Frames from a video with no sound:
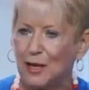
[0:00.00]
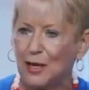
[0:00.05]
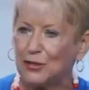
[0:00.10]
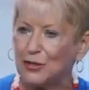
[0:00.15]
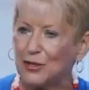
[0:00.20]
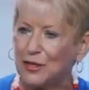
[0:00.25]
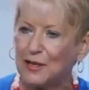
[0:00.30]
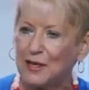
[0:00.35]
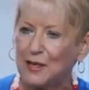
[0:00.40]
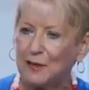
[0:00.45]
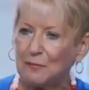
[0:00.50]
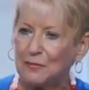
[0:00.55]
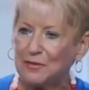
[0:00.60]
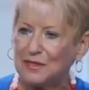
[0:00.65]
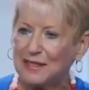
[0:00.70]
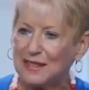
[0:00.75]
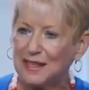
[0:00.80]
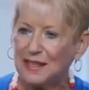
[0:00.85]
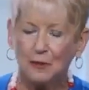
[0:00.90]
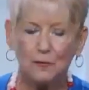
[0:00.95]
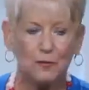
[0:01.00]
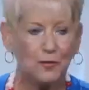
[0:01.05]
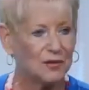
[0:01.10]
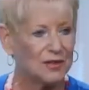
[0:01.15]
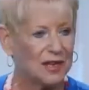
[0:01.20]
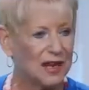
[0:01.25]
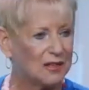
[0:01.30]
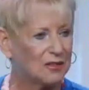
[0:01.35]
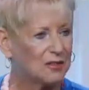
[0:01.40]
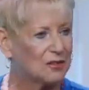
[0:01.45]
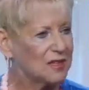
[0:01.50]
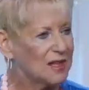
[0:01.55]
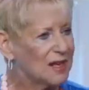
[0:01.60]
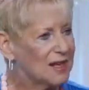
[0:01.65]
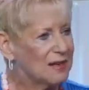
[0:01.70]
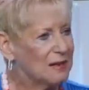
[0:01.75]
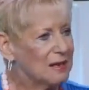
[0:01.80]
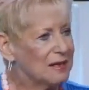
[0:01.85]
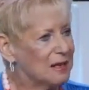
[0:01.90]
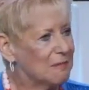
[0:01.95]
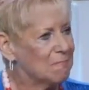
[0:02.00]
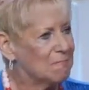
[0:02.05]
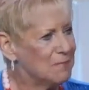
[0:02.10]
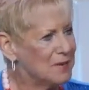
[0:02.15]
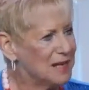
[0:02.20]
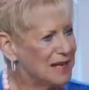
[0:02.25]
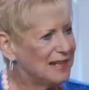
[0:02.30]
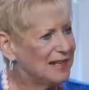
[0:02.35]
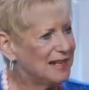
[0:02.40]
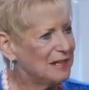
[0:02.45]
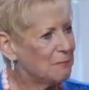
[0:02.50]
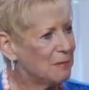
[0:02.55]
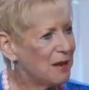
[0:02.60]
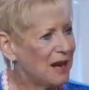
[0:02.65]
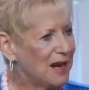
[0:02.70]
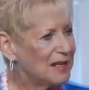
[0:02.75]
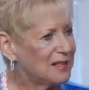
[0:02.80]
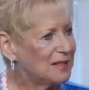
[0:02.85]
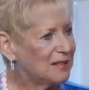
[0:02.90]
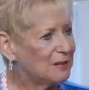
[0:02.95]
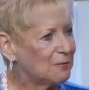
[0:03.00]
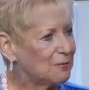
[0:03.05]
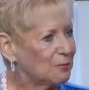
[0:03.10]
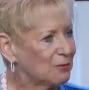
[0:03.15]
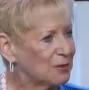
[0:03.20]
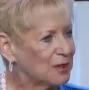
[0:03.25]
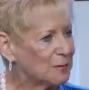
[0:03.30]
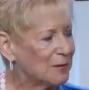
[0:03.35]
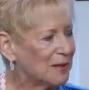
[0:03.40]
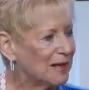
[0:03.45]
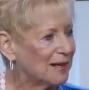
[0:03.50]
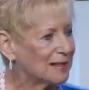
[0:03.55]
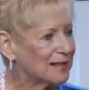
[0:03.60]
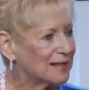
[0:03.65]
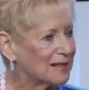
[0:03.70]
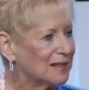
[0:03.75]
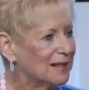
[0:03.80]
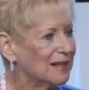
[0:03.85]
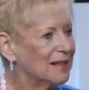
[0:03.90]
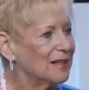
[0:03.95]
So you give them the telephone doctor's immediate positive response.